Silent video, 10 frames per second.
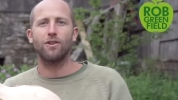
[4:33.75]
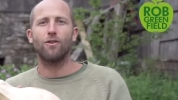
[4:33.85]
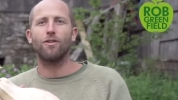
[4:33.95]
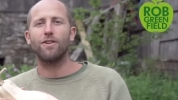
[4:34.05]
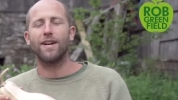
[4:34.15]

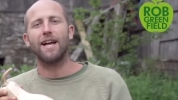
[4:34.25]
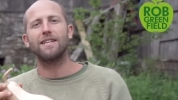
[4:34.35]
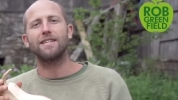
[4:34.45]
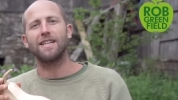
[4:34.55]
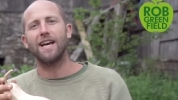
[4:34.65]
northern
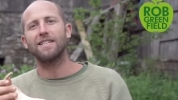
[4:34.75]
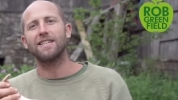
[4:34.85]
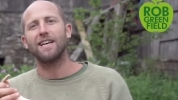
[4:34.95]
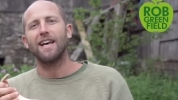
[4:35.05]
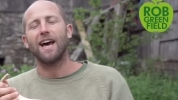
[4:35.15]
United
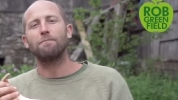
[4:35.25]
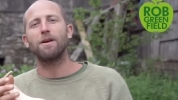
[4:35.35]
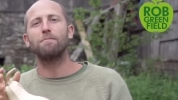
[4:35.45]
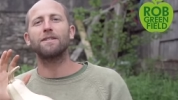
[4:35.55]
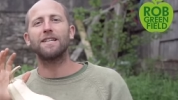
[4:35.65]
States, and
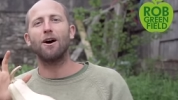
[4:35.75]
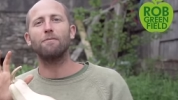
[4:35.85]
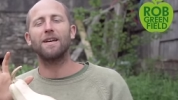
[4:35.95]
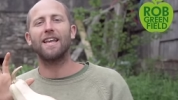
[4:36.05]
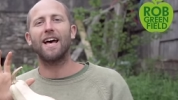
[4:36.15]
people tell
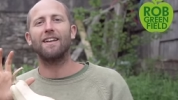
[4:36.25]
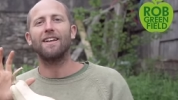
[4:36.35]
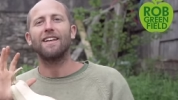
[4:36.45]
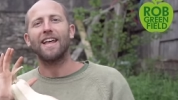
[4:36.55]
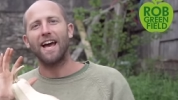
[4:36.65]
me that
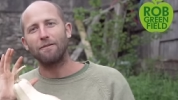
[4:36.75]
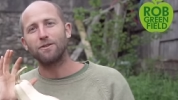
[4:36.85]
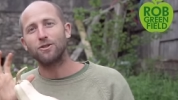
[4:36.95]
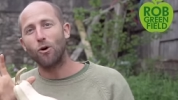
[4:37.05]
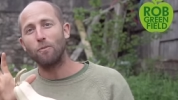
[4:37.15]
they have
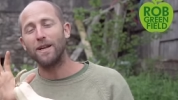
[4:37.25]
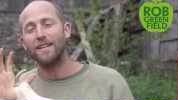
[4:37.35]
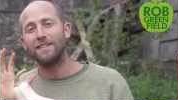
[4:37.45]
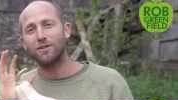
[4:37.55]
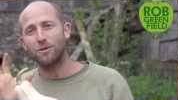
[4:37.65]
so
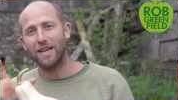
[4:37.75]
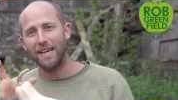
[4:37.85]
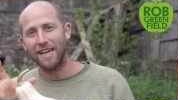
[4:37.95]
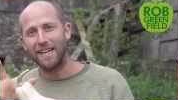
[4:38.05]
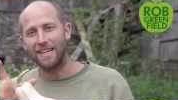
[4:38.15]
many
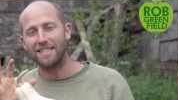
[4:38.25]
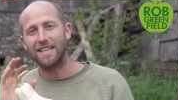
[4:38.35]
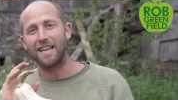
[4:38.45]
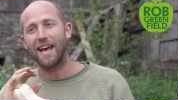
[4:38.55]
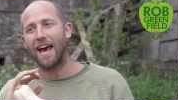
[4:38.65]
zucchinis
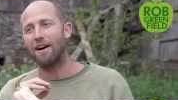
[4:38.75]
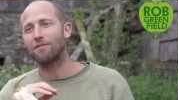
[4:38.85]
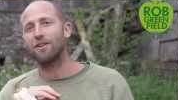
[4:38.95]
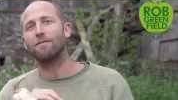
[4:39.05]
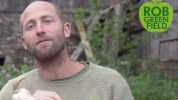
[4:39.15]
that they have
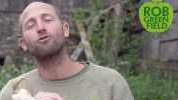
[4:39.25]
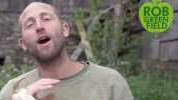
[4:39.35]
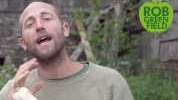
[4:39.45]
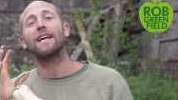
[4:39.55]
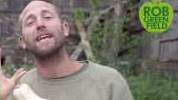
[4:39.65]
to
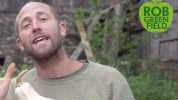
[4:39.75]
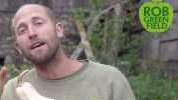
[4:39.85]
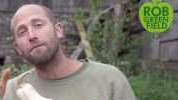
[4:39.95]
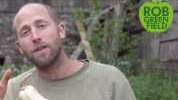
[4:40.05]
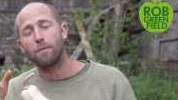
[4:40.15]
try to
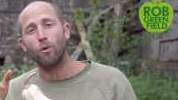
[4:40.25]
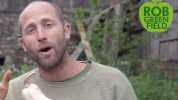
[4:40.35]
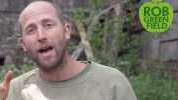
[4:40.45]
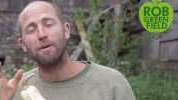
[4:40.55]
give them away,